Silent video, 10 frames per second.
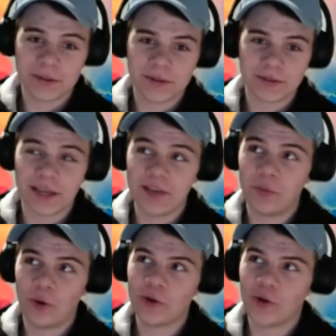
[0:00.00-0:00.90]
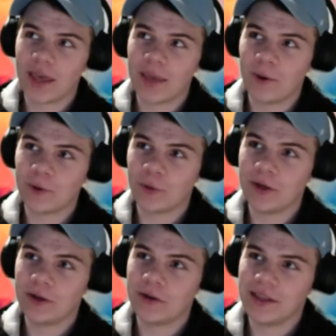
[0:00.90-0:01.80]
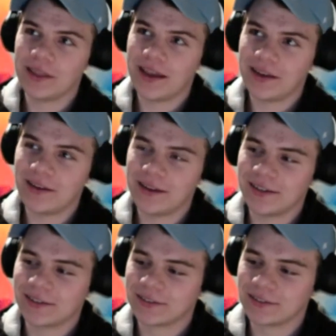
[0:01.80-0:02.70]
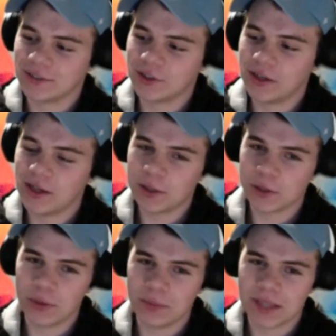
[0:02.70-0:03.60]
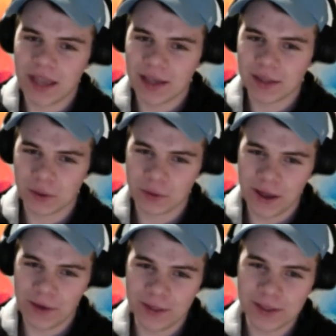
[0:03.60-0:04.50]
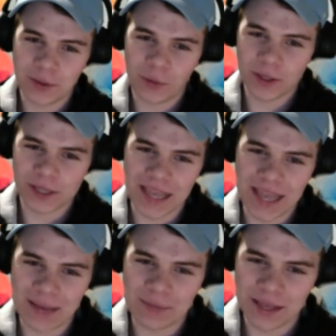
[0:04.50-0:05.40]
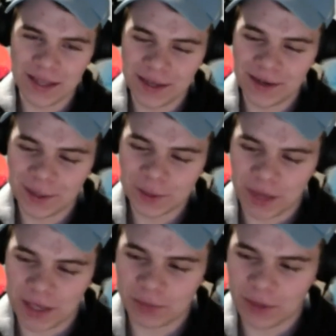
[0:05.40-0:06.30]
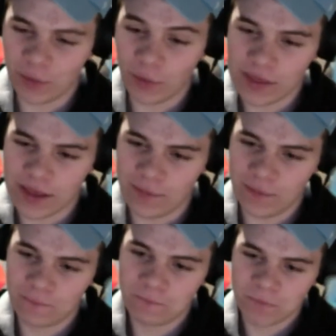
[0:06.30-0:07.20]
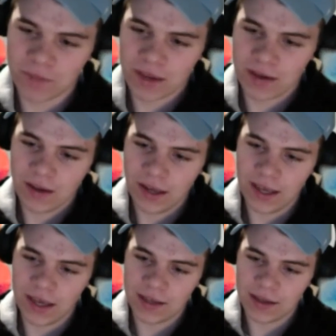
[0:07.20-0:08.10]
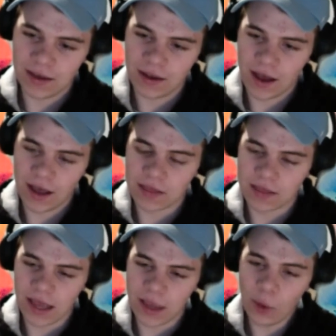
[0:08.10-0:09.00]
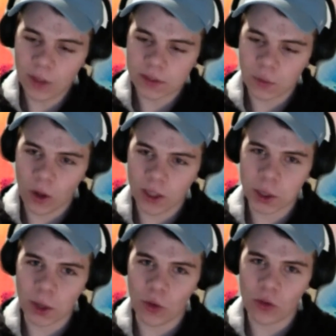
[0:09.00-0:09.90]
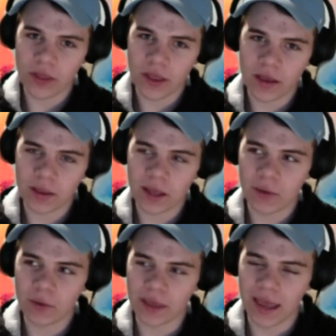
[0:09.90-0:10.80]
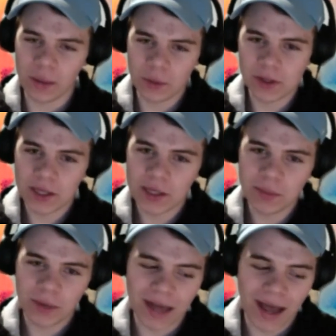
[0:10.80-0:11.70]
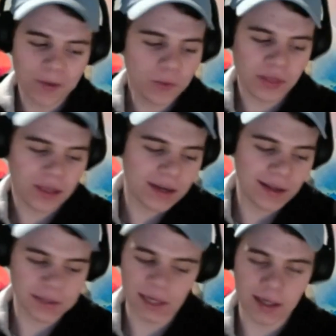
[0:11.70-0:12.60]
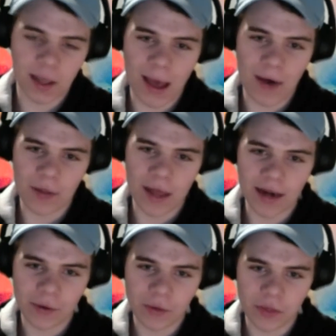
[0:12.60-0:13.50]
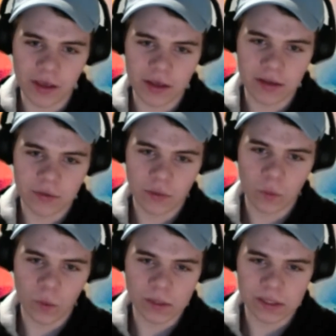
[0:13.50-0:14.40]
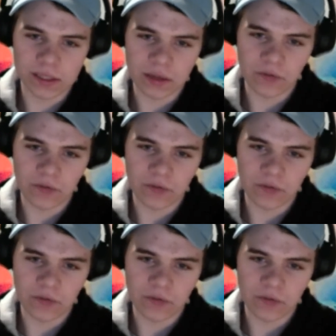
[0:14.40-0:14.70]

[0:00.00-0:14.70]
Dave Portnoy came out a winner in that Goodell sweepstakes, so now he's gonna watch a game in Goodell's basement with him. And he wants to watch the whole thing like with cameras on, but I don't think Goodell's going to allow that. I don't think we'll see the